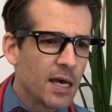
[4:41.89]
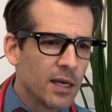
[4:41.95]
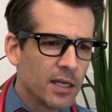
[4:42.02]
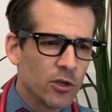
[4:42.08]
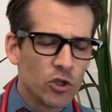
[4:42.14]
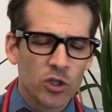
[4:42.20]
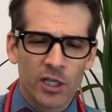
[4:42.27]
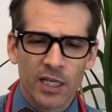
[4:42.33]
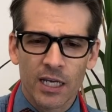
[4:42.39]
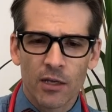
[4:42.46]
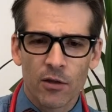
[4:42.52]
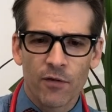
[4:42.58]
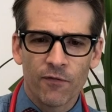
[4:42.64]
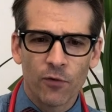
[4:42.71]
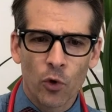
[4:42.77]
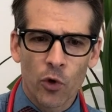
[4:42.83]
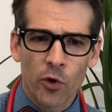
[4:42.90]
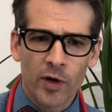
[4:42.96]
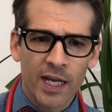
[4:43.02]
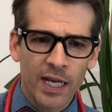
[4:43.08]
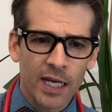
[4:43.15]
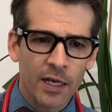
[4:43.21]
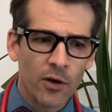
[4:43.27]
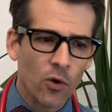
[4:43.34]
usually either
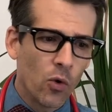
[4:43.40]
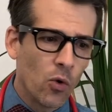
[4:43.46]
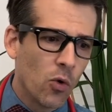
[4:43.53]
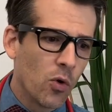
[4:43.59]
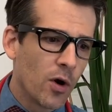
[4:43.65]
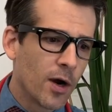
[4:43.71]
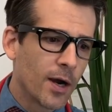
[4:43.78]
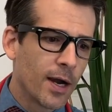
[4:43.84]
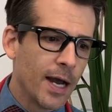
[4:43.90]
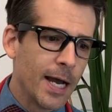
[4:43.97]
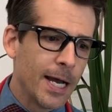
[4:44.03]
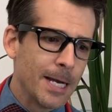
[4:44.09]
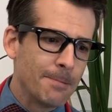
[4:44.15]
fluorine or